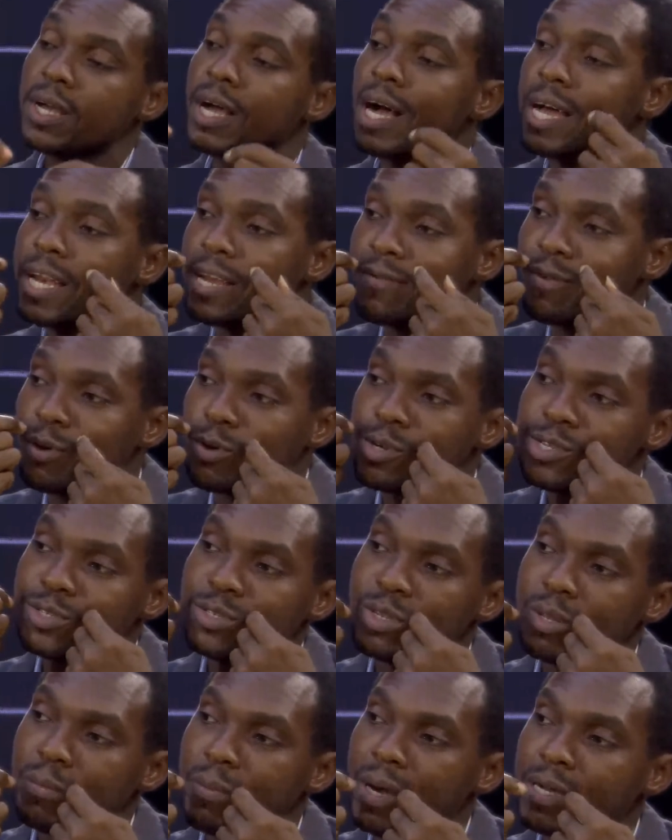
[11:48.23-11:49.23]
And then if you look
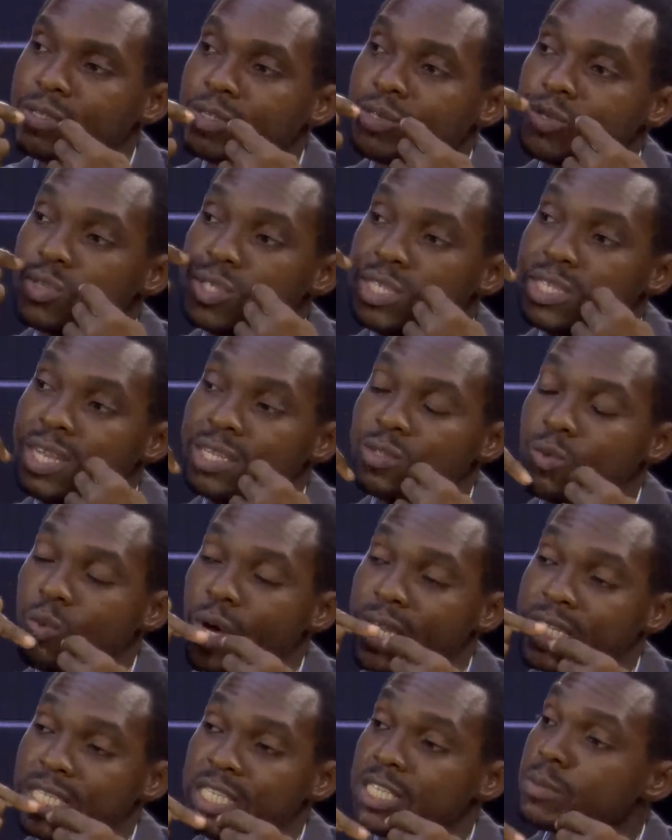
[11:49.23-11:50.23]
into the mouth, you can see it has
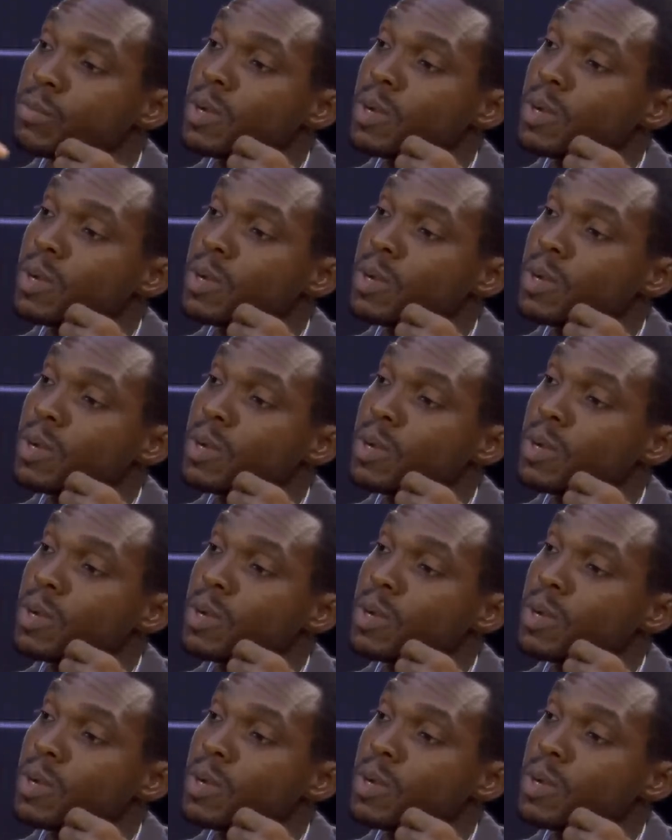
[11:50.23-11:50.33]
whitish